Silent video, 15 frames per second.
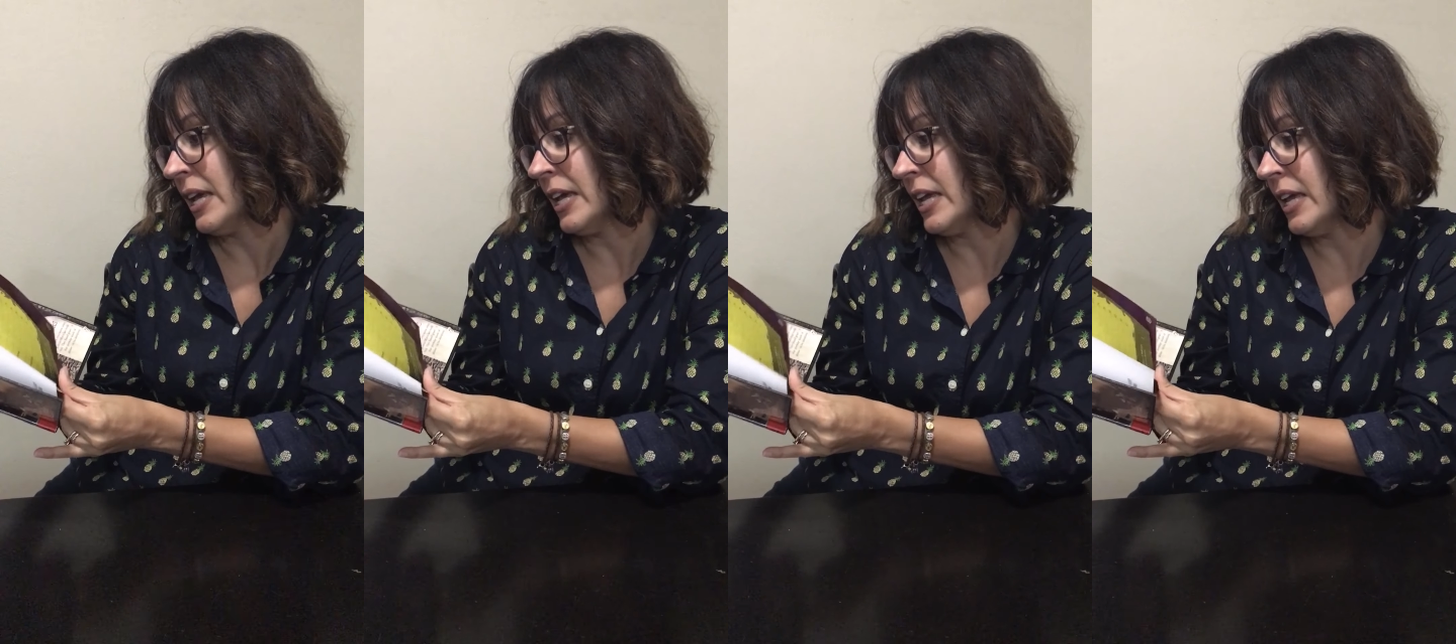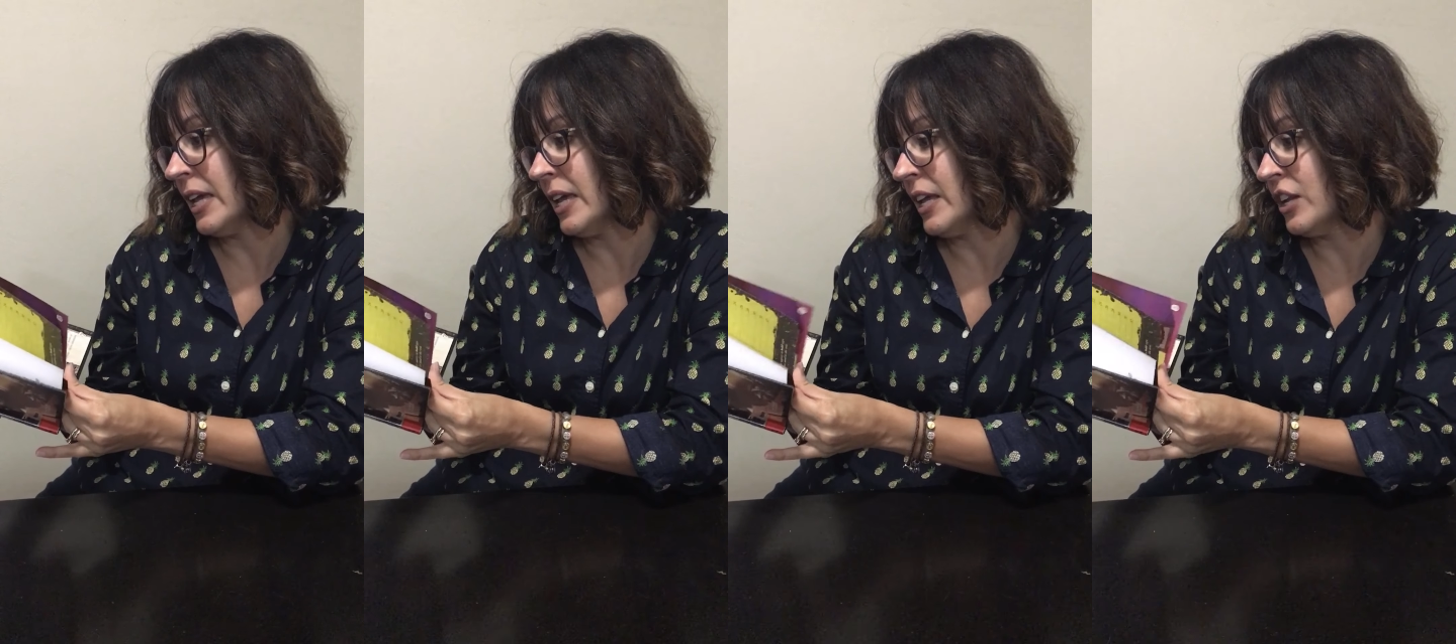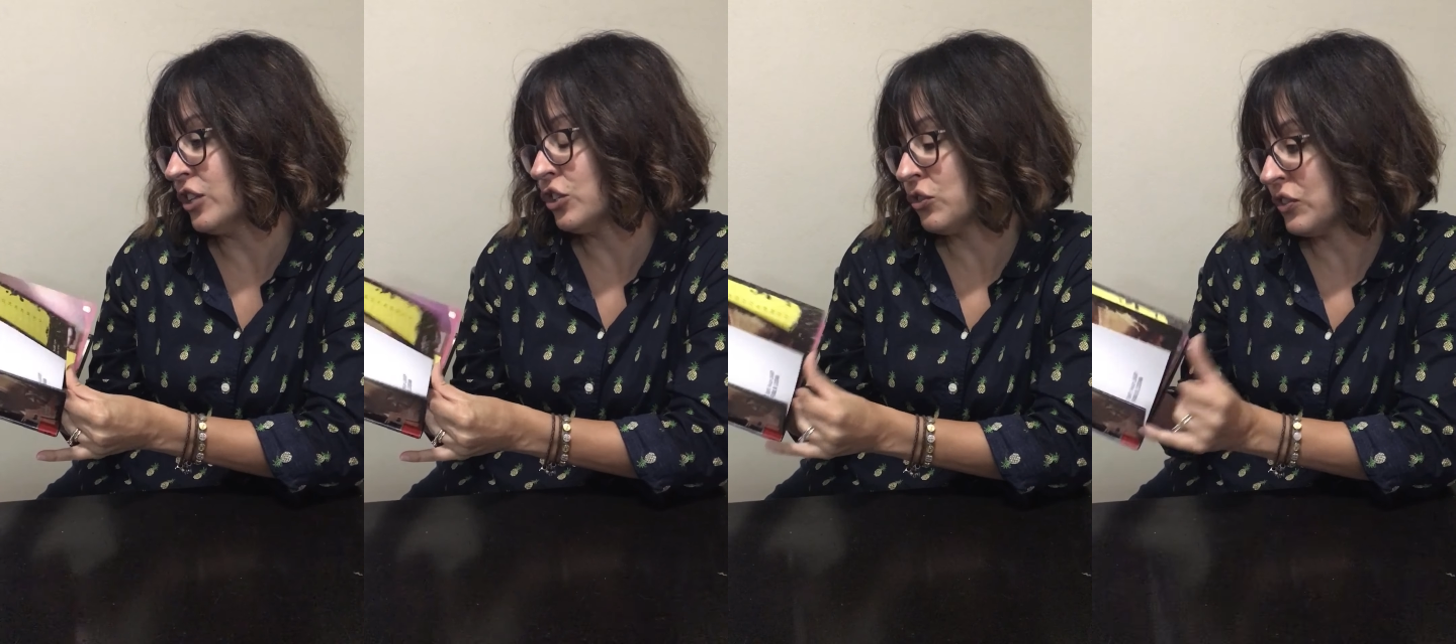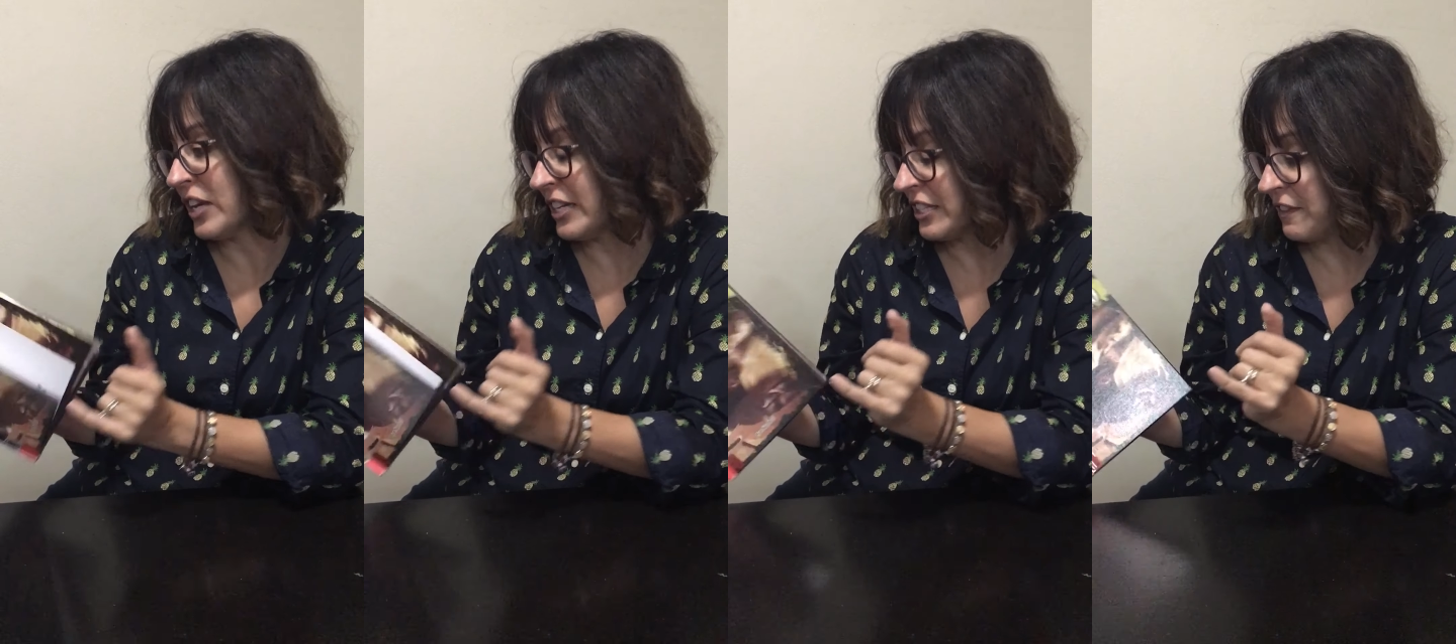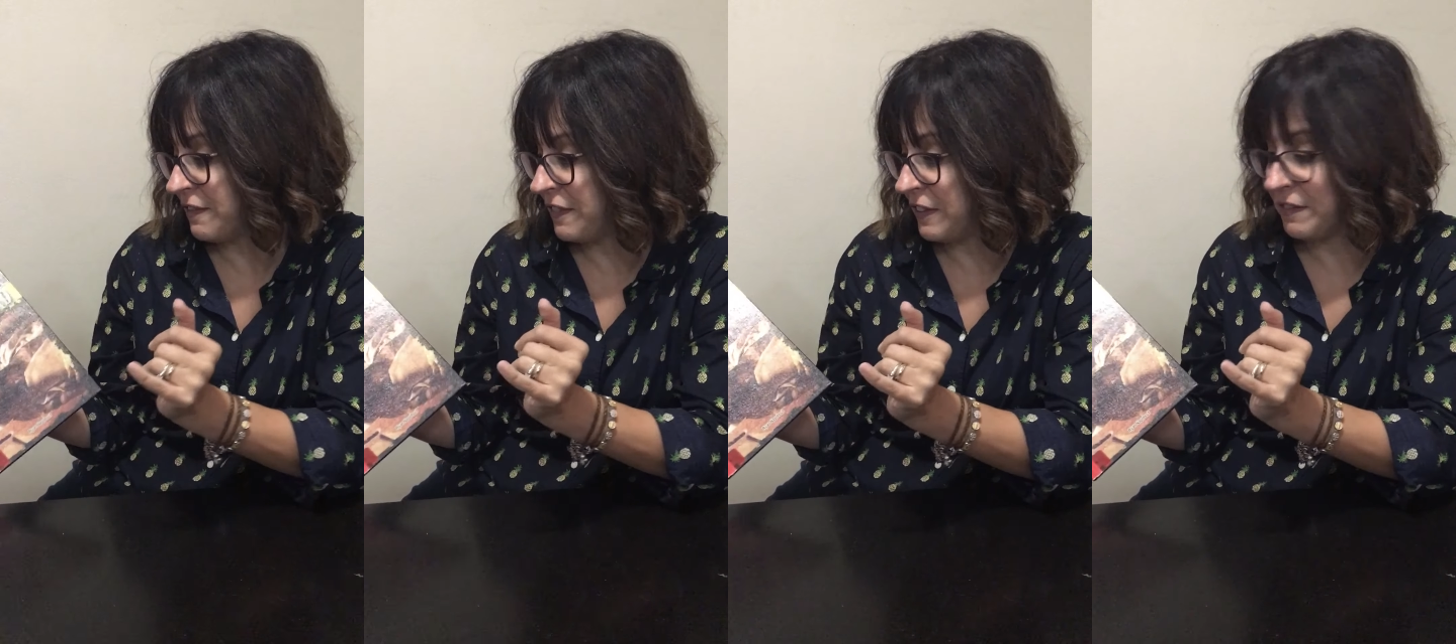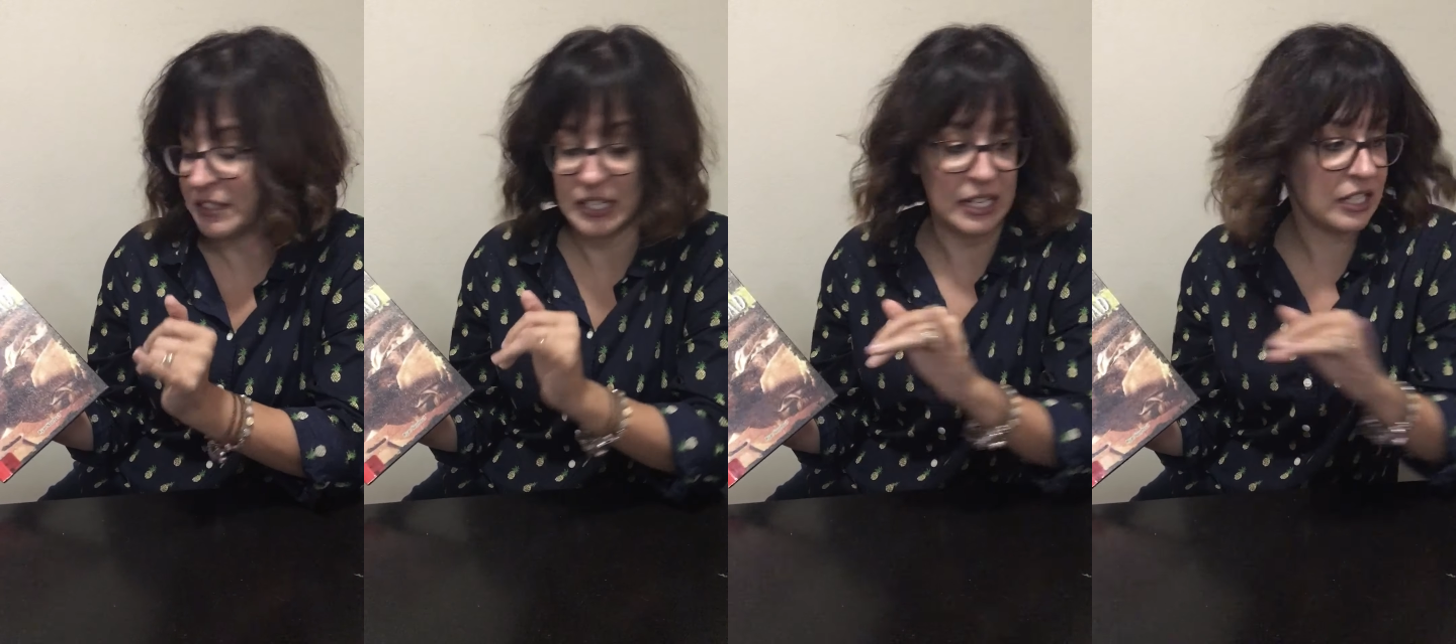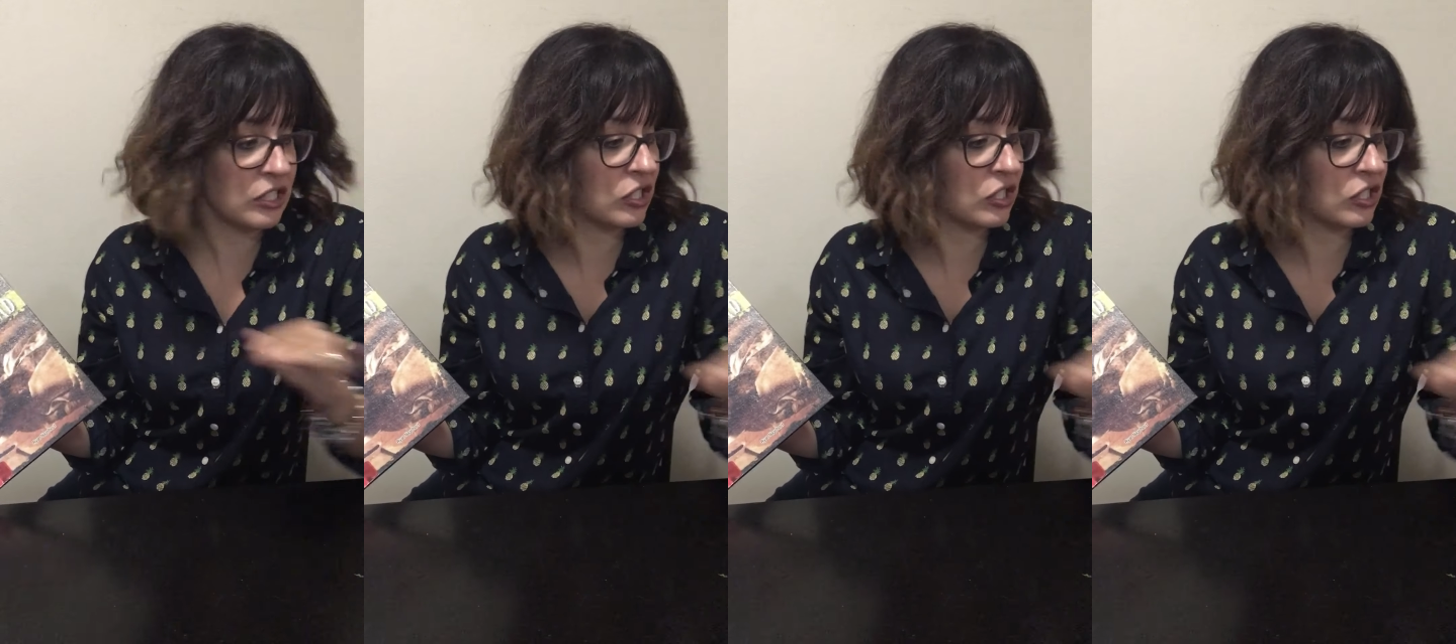in 2015,